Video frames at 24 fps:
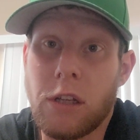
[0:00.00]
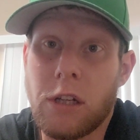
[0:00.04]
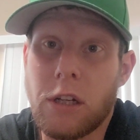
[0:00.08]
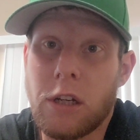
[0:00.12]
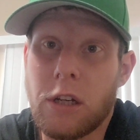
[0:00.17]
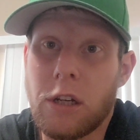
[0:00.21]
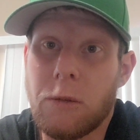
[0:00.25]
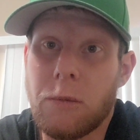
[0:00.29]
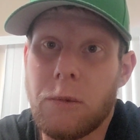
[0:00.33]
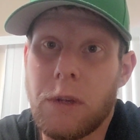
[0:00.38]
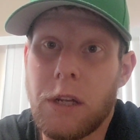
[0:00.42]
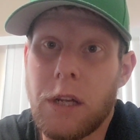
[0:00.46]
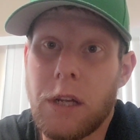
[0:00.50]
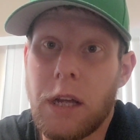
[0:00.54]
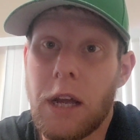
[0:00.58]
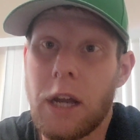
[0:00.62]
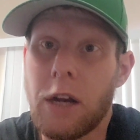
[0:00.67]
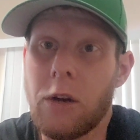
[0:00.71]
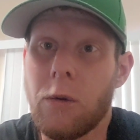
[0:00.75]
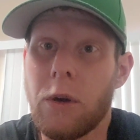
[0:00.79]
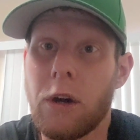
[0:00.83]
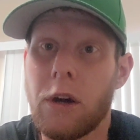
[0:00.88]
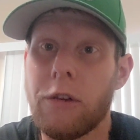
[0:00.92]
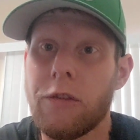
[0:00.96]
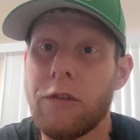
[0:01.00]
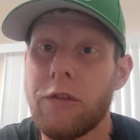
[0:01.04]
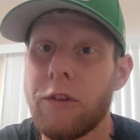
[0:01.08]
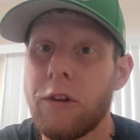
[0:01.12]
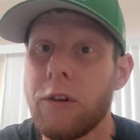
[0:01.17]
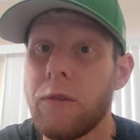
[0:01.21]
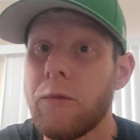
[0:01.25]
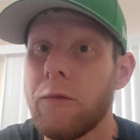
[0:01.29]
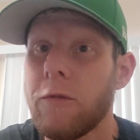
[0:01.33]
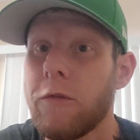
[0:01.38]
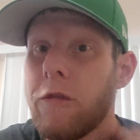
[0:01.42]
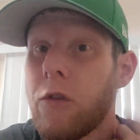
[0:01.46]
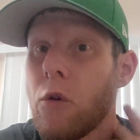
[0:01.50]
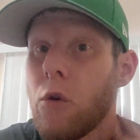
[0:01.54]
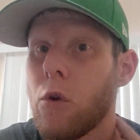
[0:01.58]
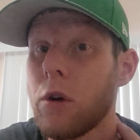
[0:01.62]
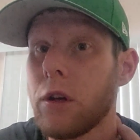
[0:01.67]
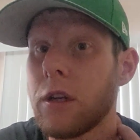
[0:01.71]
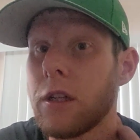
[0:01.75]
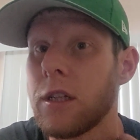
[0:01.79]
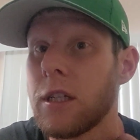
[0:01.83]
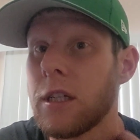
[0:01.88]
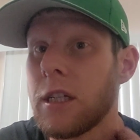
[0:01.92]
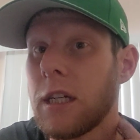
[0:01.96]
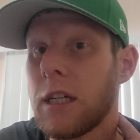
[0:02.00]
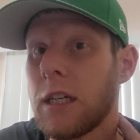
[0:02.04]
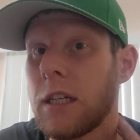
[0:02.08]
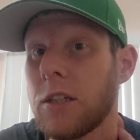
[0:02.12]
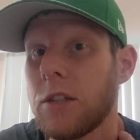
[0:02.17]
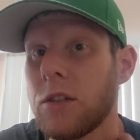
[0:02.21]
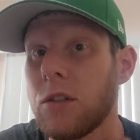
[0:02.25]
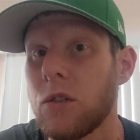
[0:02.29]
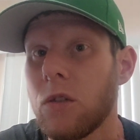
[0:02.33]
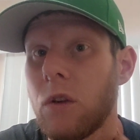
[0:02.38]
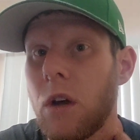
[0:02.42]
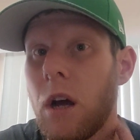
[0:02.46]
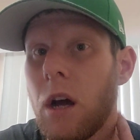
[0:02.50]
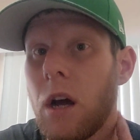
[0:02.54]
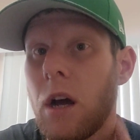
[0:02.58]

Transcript: There could be anywhere from 4 to 6